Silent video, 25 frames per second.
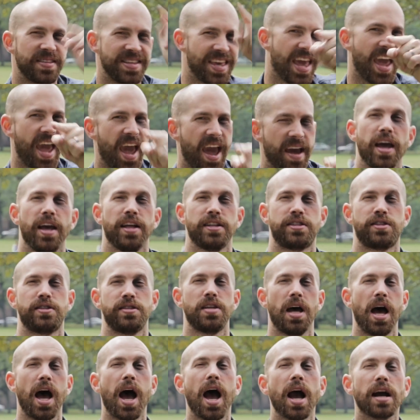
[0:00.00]
Yeah, it's
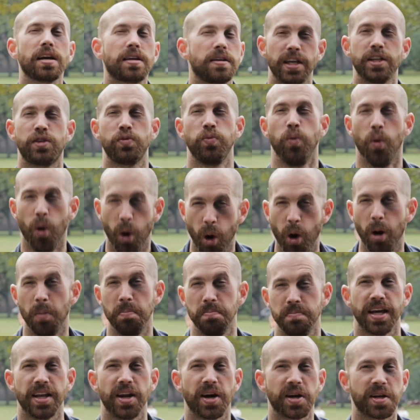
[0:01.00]
dark, it's
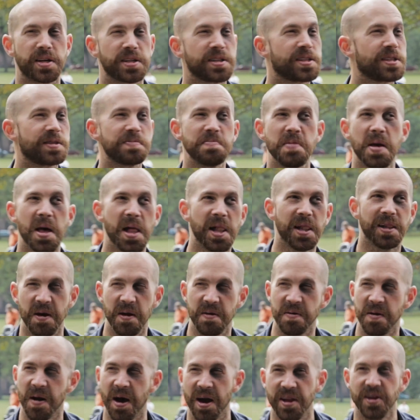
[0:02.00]
warm, and I can smell a
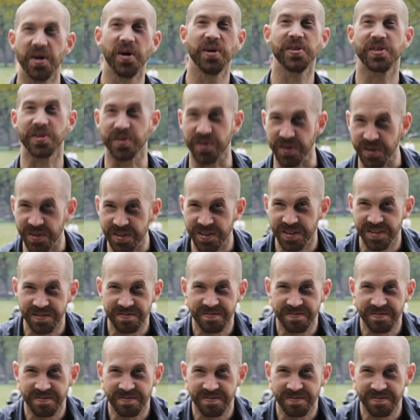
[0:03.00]
rhinoceros.